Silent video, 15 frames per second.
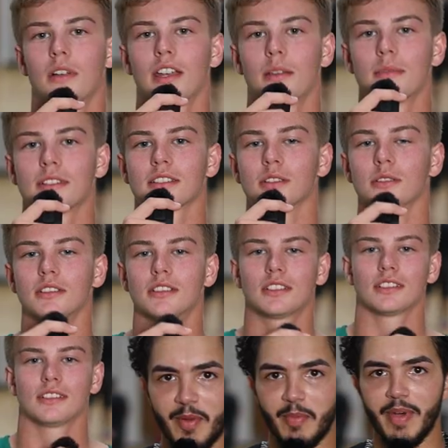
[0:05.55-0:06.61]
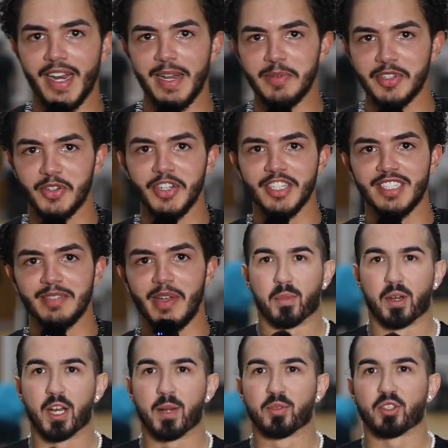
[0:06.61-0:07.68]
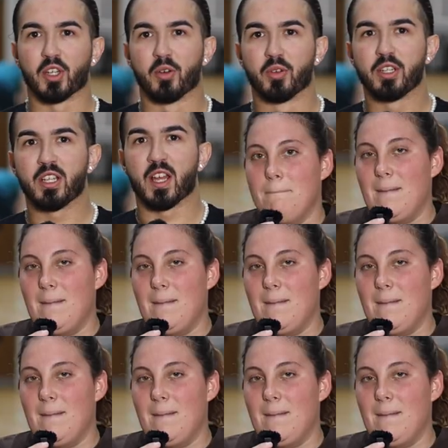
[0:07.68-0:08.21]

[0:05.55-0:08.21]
My name is Luke. My name is Christian. My name's Tony.